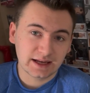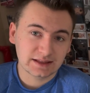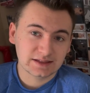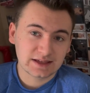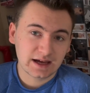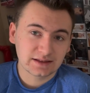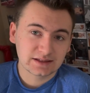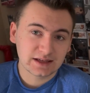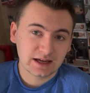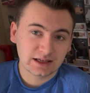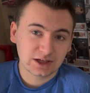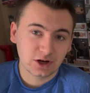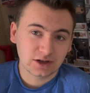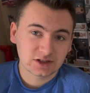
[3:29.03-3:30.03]
It sounds
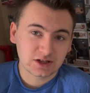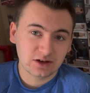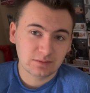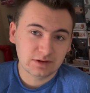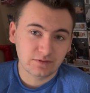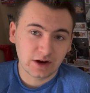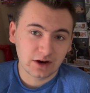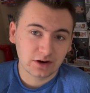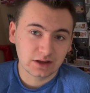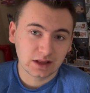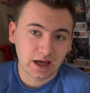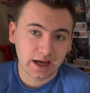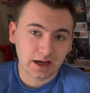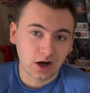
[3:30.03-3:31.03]
like, you know, it's going to be very
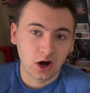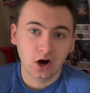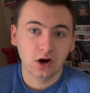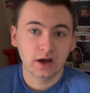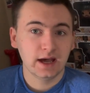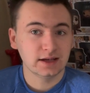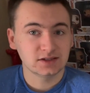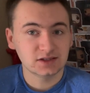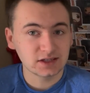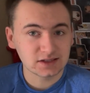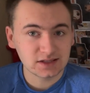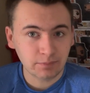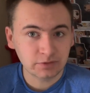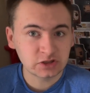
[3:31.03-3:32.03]
like, oh yeah,
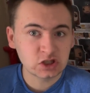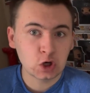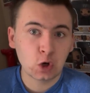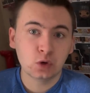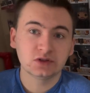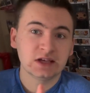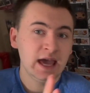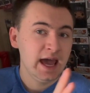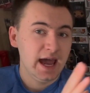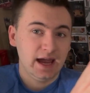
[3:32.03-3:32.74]
6 episodes,